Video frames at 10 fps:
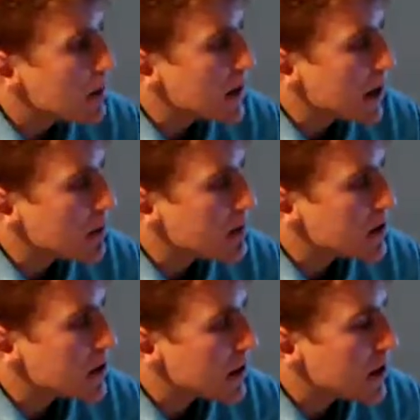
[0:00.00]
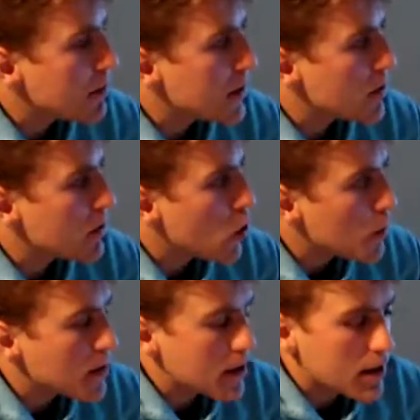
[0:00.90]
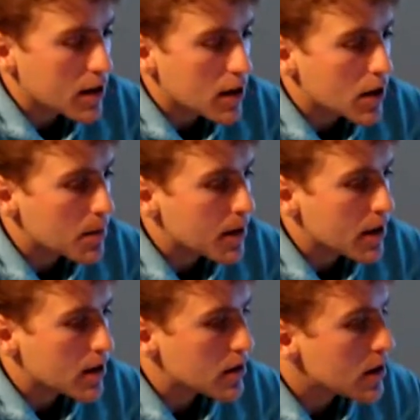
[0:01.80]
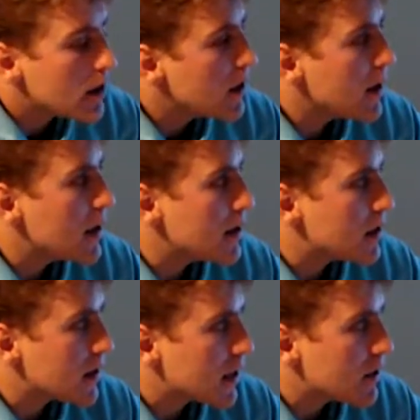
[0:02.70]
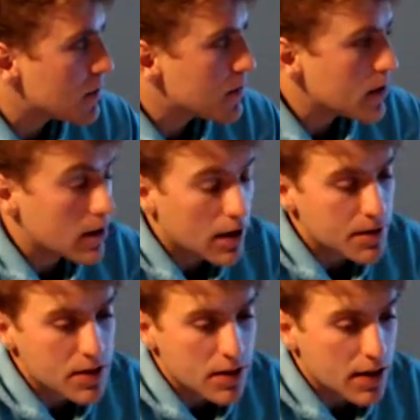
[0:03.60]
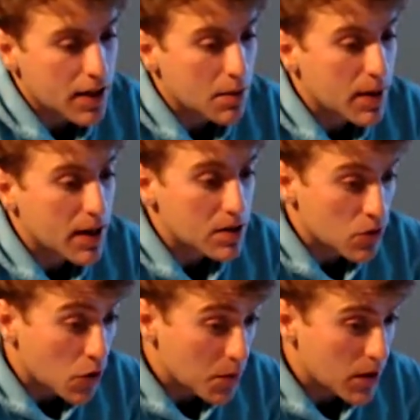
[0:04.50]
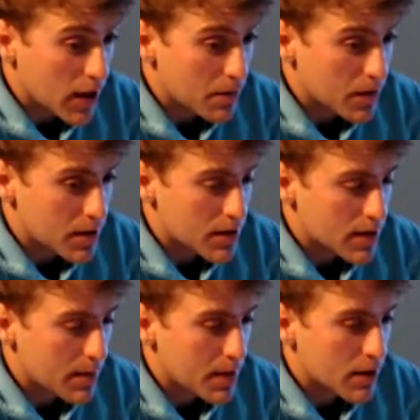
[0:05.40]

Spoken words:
being able to think about opening the economy and kind of obviously not getting back to normal life.